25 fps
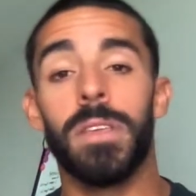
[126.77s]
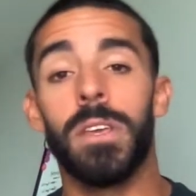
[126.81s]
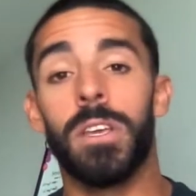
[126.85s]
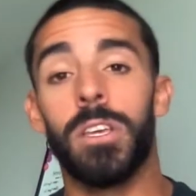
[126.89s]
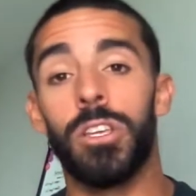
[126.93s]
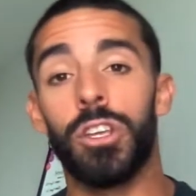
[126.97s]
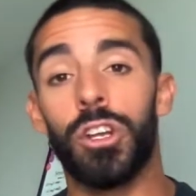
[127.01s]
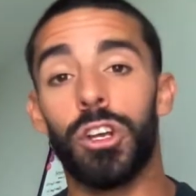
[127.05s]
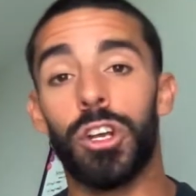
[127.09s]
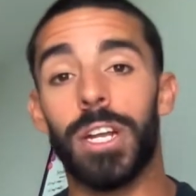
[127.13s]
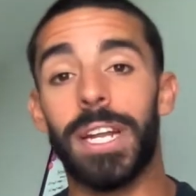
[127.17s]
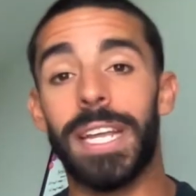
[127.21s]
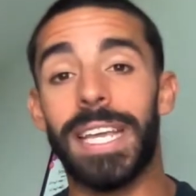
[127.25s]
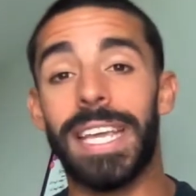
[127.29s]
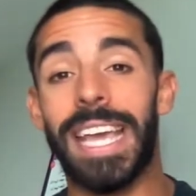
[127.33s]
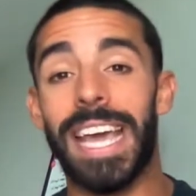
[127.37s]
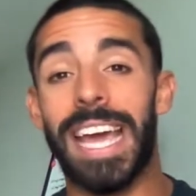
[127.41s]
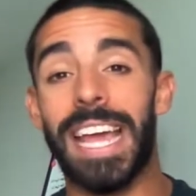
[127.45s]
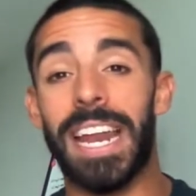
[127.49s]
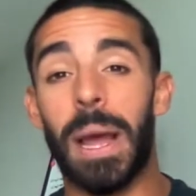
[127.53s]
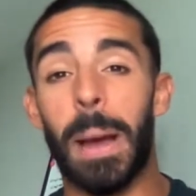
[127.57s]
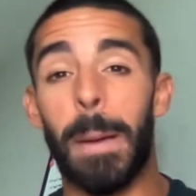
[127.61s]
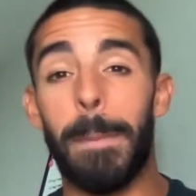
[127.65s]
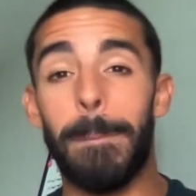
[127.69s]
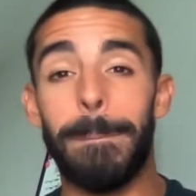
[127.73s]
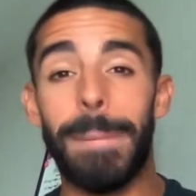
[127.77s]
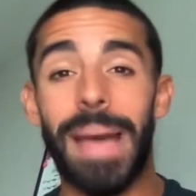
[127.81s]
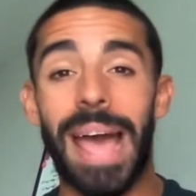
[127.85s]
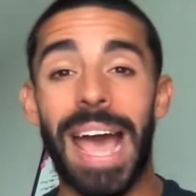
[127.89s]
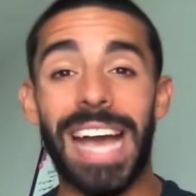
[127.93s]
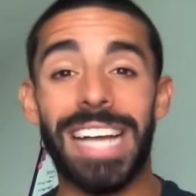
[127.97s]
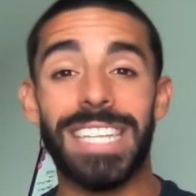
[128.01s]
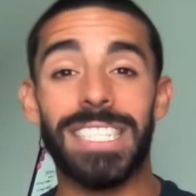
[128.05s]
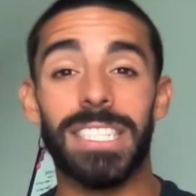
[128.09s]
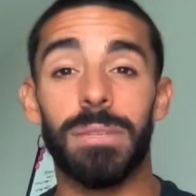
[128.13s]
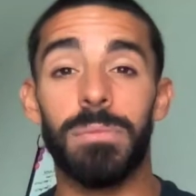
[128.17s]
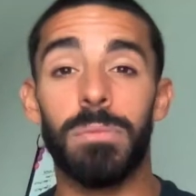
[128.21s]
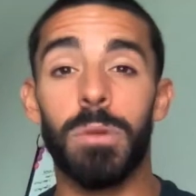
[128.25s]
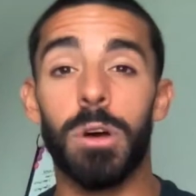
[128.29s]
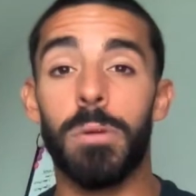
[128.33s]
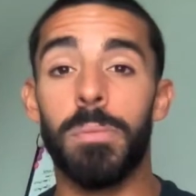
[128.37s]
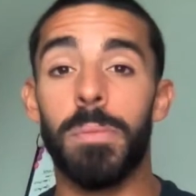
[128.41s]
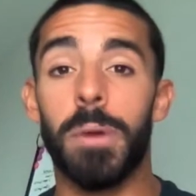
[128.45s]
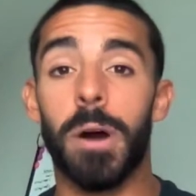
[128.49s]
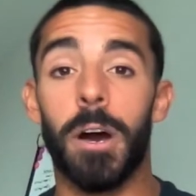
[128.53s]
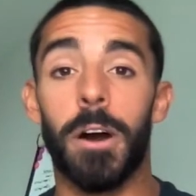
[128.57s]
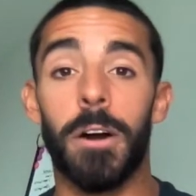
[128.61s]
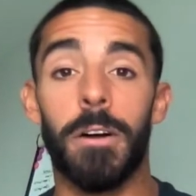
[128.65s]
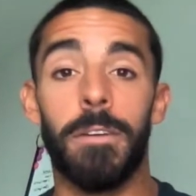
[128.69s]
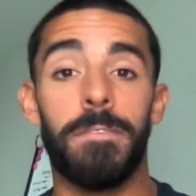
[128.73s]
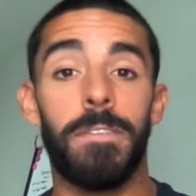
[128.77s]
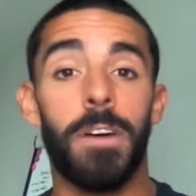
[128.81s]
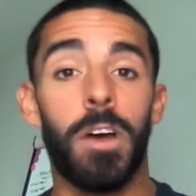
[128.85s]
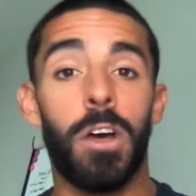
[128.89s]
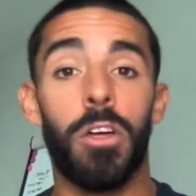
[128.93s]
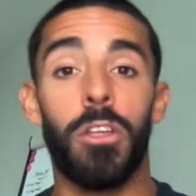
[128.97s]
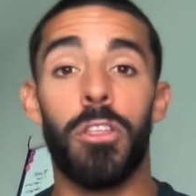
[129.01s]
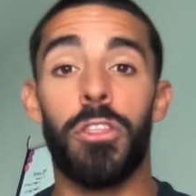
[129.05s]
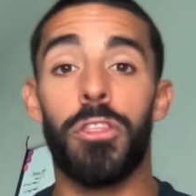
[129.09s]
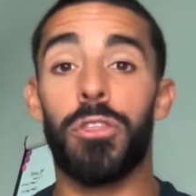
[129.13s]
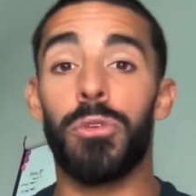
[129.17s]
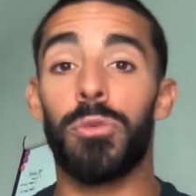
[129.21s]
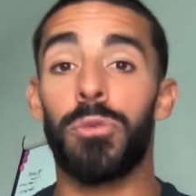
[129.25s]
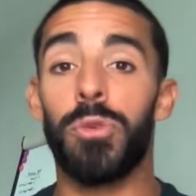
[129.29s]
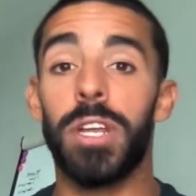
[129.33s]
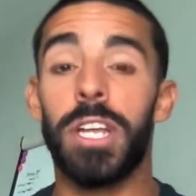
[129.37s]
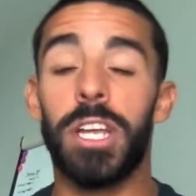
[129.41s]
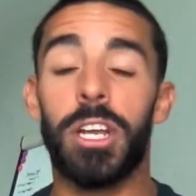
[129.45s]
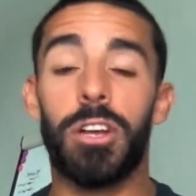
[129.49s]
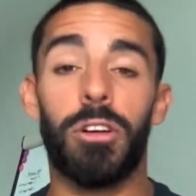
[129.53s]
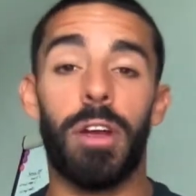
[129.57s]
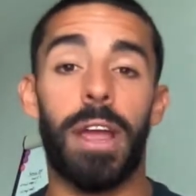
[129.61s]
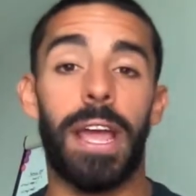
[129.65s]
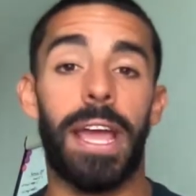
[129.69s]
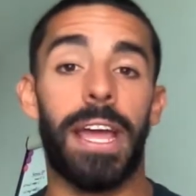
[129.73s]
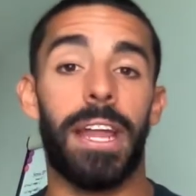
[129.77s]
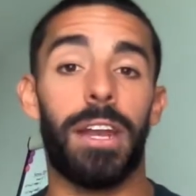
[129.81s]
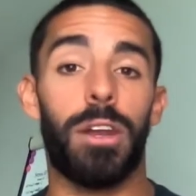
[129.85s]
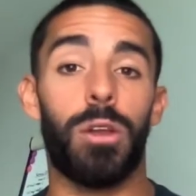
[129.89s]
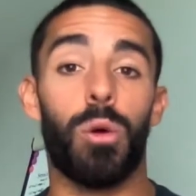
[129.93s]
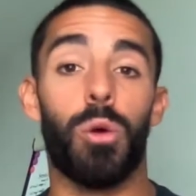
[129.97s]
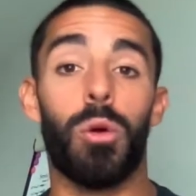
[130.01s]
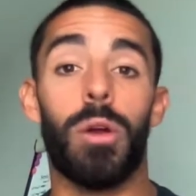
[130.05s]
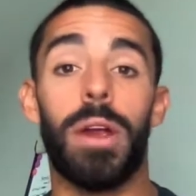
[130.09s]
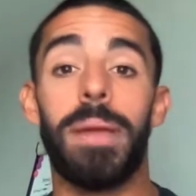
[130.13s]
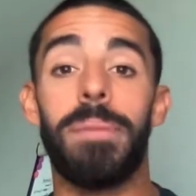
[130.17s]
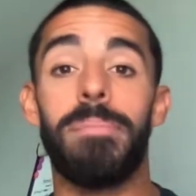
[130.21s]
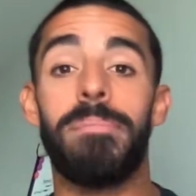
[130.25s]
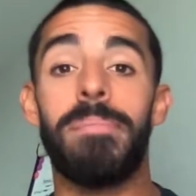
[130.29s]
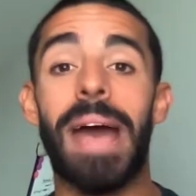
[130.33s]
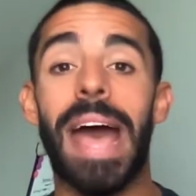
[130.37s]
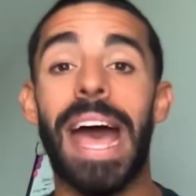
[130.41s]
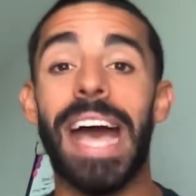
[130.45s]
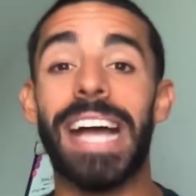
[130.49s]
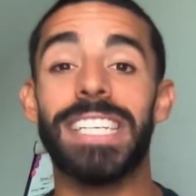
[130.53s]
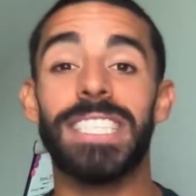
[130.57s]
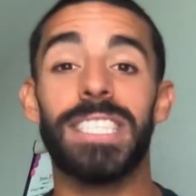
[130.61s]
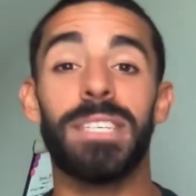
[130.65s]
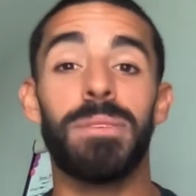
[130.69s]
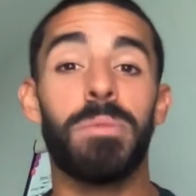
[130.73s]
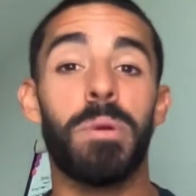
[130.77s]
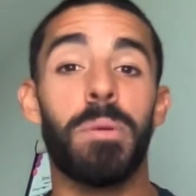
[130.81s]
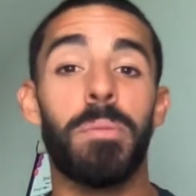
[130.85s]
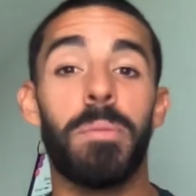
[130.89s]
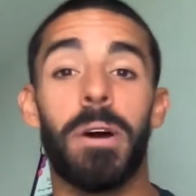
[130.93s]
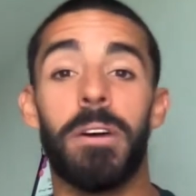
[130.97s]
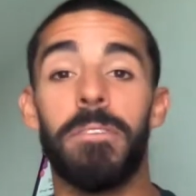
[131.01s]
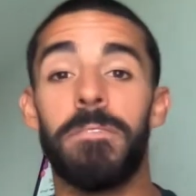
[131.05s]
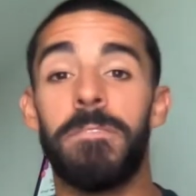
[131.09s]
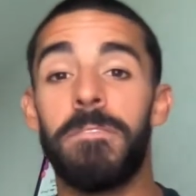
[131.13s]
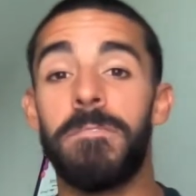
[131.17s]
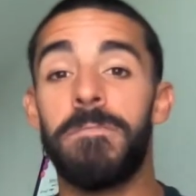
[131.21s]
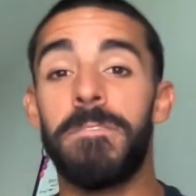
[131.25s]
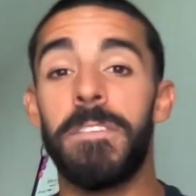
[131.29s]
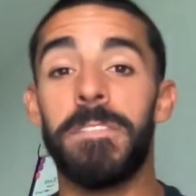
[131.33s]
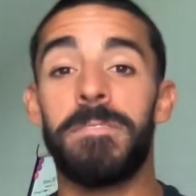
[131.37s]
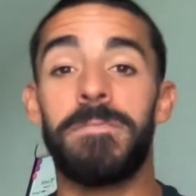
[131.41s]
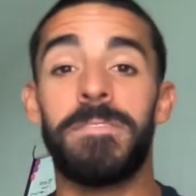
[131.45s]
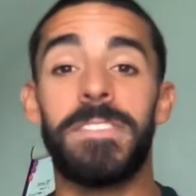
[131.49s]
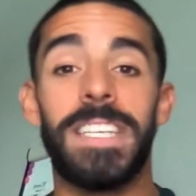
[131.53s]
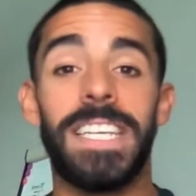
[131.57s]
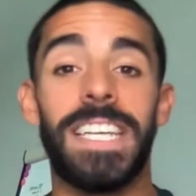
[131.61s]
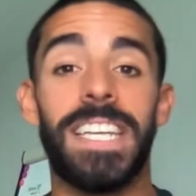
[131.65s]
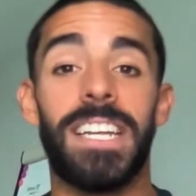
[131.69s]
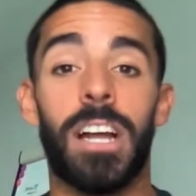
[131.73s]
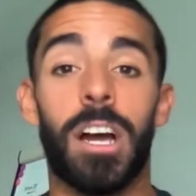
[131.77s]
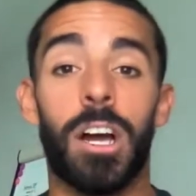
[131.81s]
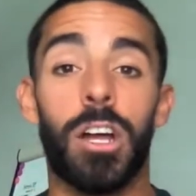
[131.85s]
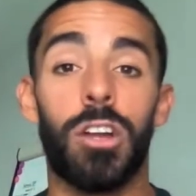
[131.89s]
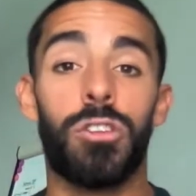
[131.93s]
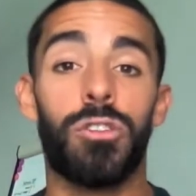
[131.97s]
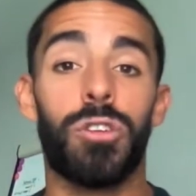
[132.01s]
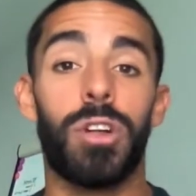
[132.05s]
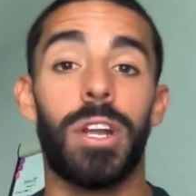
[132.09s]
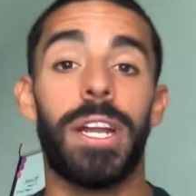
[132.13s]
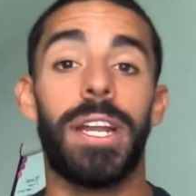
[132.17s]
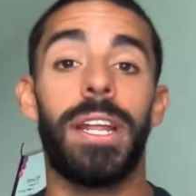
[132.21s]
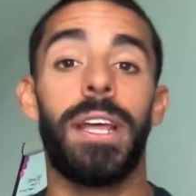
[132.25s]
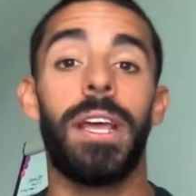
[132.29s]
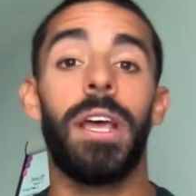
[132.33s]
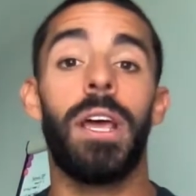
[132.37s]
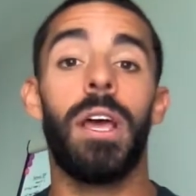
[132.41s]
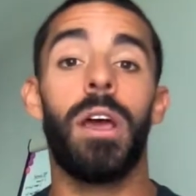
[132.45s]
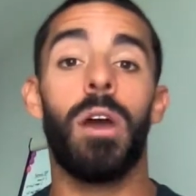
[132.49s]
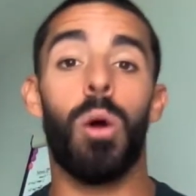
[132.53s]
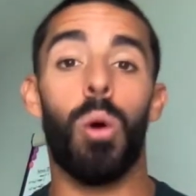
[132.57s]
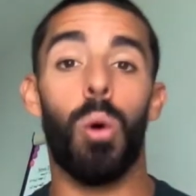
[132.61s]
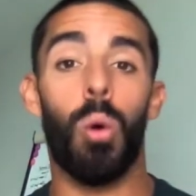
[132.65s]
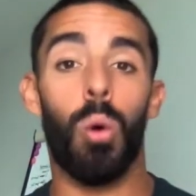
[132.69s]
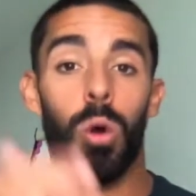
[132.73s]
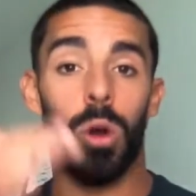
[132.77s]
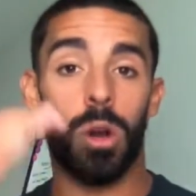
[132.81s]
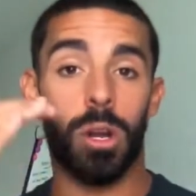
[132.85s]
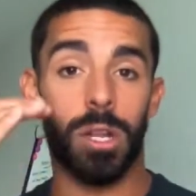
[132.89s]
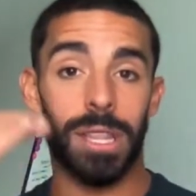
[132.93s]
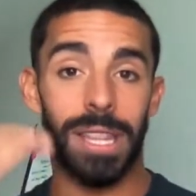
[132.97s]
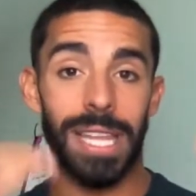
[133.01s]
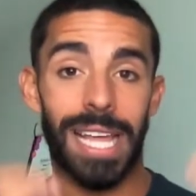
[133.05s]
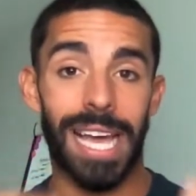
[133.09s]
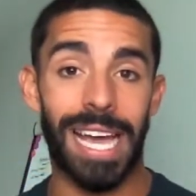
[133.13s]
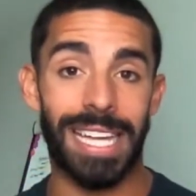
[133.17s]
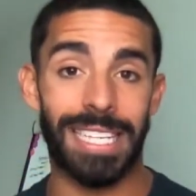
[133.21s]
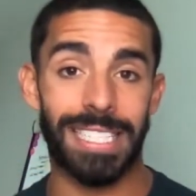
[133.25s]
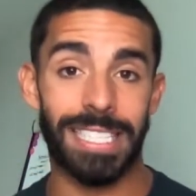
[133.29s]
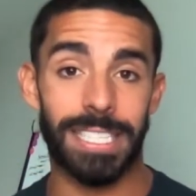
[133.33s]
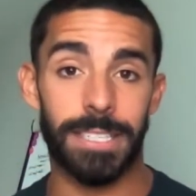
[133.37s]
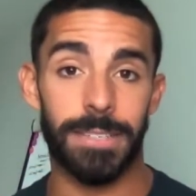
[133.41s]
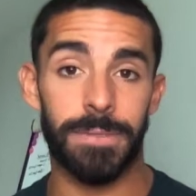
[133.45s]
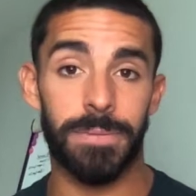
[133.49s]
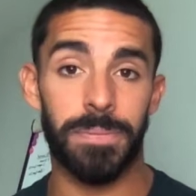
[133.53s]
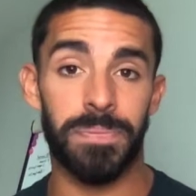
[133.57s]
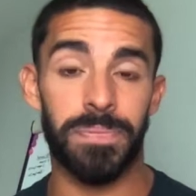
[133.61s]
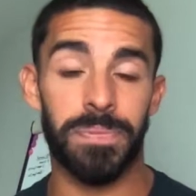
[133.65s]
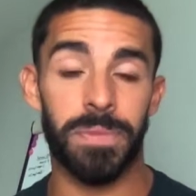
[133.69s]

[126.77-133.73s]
you're going to get a maximum of $3,000 or a maximum of $1,500 or less.